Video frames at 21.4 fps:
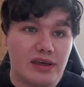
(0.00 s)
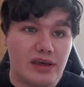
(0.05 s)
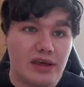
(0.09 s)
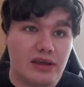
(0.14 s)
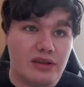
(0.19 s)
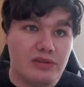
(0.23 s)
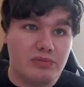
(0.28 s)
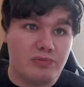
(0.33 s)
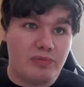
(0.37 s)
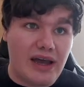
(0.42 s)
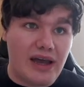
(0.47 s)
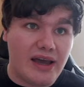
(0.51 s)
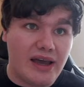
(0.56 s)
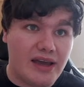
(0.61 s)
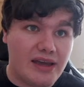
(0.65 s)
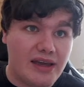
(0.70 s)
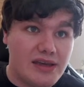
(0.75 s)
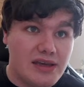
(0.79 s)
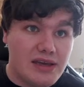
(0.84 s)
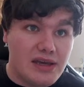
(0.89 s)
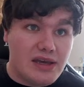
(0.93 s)

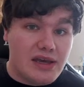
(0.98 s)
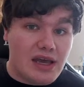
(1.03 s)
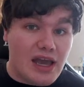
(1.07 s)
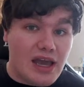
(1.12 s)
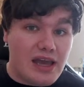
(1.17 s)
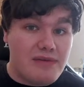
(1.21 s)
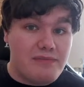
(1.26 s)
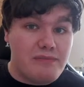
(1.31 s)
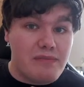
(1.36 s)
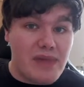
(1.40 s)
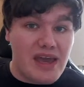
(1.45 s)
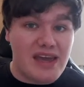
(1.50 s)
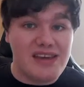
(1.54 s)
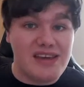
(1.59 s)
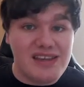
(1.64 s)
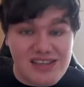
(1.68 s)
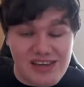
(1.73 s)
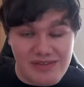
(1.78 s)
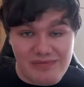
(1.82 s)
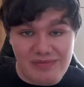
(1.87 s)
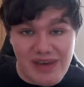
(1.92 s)
by a
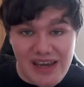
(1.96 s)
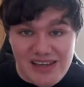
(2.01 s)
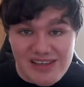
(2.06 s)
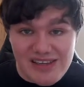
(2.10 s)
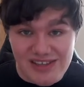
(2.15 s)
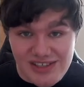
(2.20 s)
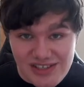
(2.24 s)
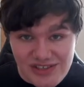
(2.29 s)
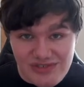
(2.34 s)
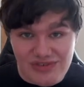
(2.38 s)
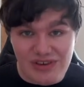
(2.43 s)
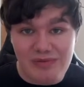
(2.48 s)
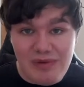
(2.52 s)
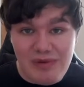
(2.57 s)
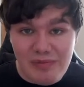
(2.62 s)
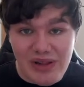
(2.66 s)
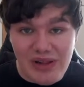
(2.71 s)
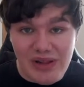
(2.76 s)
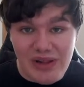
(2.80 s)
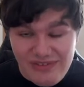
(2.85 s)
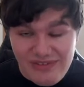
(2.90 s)
major streaming
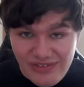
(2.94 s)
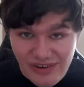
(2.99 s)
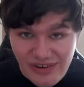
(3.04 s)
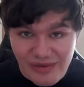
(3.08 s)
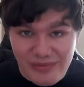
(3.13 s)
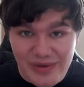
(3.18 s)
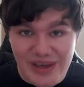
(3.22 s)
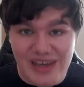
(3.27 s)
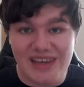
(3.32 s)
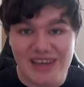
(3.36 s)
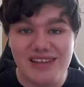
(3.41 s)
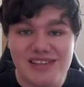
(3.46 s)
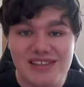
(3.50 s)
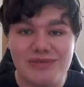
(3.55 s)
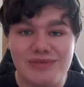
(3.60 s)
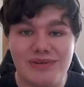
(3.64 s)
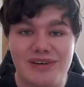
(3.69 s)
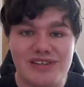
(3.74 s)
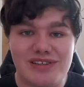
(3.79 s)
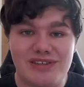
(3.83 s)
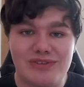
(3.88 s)
platform in
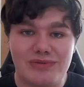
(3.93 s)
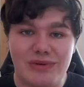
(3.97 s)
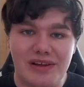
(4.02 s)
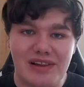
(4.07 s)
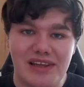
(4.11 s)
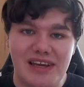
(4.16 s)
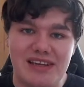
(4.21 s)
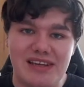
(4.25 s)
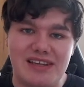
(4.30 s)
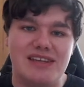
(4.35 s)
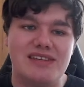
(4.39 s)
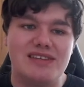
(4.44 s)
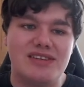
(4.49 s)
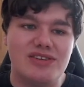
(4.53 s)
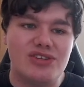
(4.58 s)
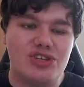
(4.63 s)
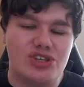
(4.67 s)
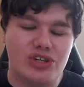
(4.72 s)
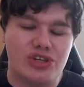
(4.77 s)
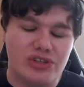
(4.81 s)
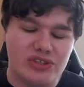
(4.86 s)
Twitch as well. It
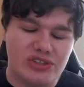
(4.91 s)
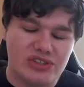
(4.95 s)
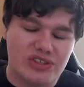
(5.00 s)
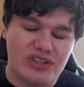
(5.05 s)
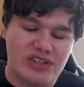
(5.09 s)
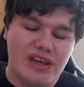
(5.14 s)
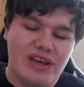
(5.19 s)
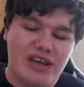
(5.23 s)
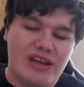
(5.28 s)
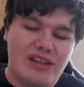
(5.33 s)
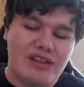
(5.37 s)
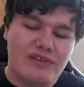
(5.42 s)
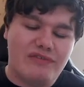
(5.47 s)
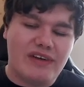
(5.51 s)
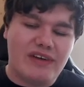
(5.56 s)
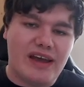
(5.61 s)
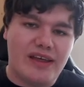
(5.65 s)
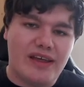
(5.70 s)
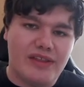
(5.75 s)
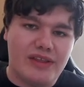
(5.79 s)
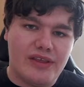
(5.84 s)
isn't just the
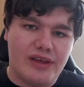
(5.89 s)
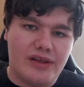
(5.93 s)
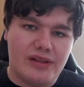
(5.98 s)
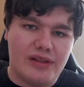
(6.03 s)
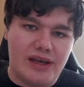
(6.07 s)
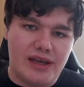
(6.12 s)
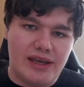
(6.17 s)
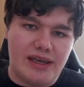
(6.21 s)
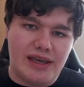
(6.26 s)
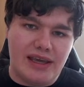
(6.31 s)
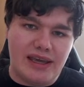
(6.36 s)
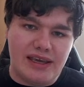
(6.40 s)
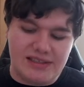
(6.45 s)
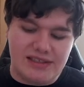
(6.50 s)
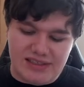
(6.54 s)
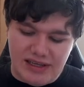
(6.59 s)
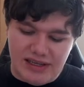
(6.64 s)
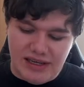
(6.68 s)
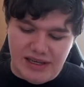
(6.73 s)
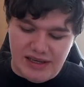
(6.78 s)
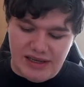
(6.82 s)
fact that
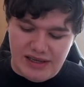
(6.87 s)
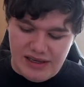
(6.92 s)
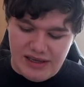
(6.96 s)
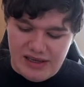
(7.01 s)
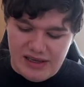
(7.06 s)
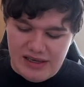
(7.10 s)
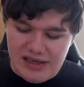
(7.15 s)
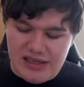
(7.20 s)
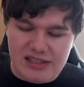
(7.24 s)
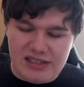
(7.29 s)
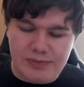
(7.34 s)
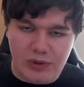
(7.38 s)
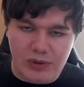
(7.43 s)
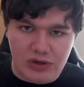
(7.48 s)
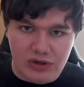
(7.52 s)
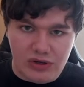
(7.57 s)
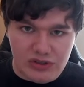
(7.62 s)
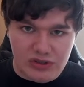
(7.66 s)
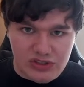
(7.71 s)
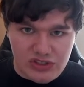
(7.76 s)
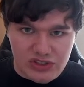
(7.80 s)
it's a
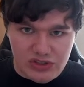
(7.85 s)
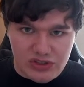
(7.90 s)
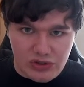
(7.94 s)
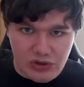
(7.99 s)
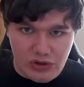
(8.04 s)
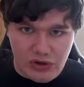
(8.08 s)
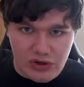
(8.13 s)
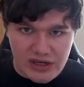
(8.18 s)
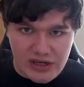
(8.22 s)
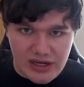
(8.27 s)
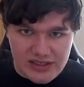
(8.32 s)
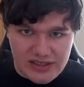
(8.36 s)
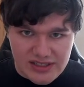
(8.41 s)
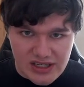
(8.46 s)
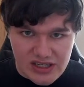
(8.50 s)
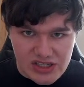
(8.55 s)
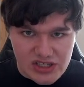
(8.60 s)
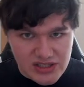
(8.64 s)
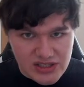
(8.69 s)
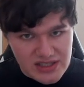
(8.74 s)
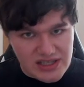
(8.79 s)
esports
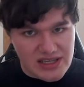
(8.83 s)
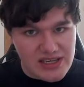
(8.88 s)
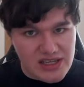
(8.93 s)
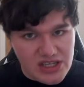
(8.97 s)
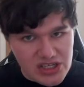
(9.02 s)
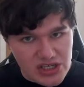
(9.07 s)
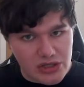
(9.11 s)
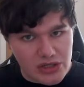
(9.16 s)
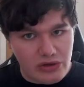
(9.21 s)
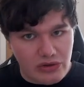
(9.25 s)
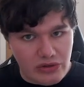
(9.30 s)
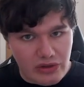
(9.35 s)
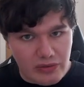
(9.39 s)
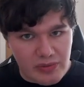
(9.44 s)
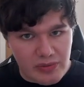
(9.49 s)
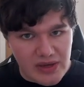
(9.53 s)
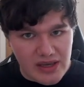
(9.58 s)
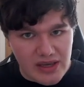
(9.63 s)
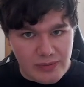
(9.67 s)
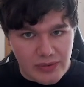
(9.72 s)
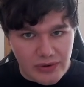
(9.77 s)
organization teaching other
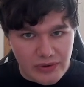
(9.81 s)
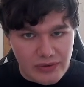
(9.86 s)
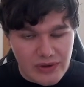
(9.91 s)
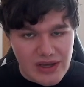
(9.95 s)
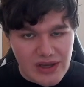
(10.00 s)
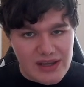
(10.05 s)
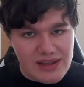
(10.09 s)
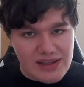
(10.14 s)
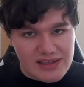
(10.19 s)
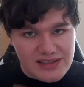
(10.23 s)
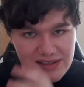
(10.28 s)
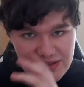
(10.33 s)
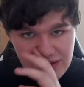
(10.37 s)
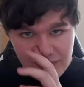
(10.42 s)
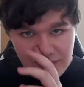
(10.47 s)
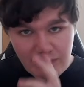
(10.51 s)
people. This is a